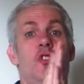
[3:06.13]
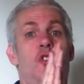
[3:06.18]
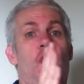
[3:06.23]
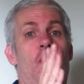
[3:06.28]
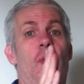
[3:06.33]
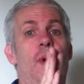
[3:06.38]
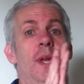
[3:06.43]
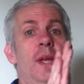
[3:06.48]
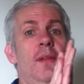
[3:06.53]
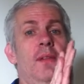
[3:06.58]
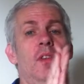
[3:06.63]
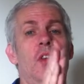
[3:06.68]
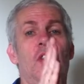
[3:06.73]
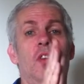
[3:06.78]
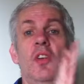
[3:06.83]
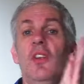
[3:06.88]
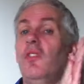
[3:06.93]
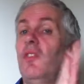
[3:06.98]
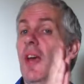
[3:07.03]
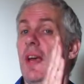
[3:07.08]
screen, the
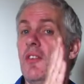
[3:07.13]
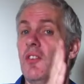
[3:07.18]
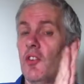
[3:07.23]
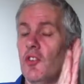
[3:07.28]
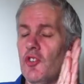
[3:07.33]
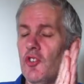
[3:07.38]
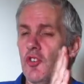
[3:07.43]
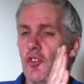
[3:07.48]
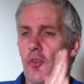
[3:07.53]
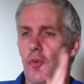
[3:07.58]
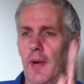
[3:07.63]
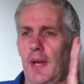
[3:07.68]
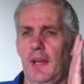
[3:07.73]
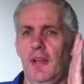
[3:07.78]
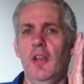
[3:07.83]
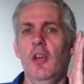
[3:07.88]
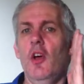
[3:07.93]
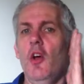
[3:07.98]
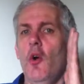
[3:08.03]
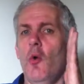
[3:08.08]
detector
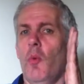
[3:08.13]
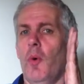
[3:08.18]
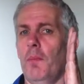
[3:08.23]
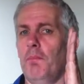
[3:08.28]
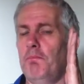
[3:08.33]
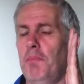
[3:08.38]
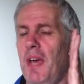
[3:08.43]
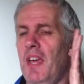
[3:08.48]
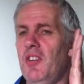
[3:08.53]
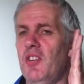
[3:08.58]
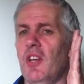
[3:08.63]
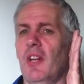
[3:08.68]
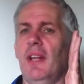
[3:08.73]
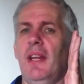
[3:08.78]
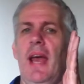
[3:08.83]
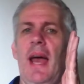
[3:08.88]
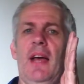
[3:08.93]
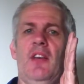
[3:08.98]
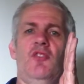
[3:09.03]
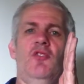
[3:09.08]
screen, what
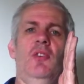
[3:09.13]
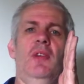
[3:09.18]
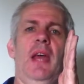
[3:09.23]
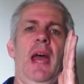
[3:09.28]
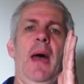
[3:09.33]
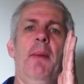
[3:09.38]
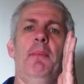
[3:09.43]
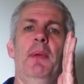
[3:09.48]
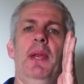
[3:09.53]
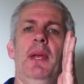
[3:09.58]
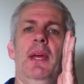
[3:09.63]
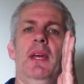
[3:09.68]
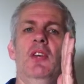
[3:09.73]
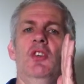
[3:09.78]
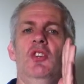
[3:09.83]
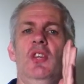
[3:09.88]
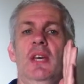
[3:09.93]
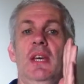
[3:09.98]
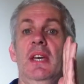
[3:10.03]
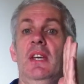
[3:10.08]
basically actually happening
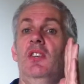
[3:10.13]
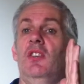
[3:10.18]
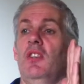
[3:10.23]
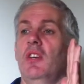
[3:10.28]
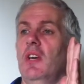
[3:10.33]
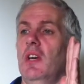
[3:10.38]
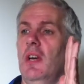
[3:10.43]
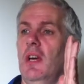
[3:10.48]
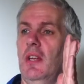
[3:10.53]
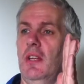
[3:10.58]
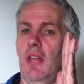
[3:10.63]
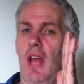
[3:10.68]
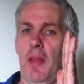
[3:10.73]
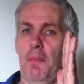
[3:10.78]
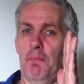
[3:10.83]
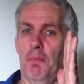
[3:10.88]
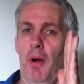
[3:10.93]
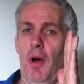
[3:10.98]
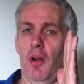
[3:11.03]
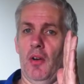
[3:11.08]
is
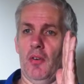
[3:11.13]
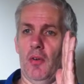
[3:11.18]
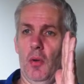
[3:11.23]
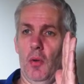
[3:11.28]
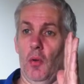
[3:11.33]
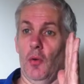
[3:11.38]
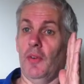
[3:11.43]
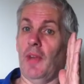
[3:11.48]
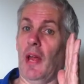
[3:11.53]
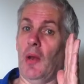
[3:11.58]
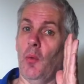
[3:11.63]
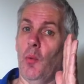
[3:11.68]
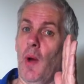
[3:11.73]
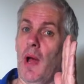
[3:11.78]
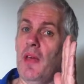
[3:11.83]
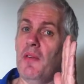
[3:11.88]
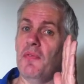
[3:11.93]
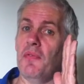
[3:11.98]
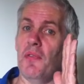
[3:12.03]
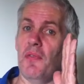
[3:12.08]
that particle or that
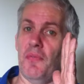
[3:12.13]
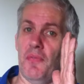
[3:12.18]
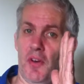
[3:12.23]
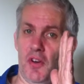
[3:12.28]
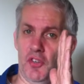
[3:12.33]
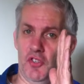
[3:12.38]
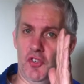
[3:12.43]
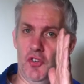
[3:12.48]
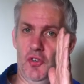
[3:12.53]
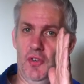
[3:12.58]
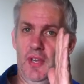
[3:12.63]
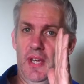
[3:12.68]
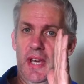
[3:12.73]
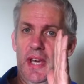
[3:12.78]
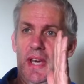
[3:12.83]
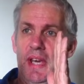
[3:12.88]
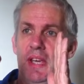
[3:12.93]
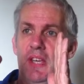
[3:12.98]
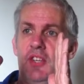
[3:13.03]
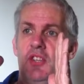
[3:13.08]
wave function
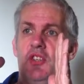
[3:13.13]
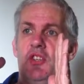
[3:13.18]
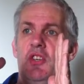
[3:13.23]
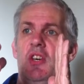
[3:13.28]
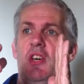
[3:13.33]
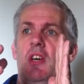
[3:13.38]
is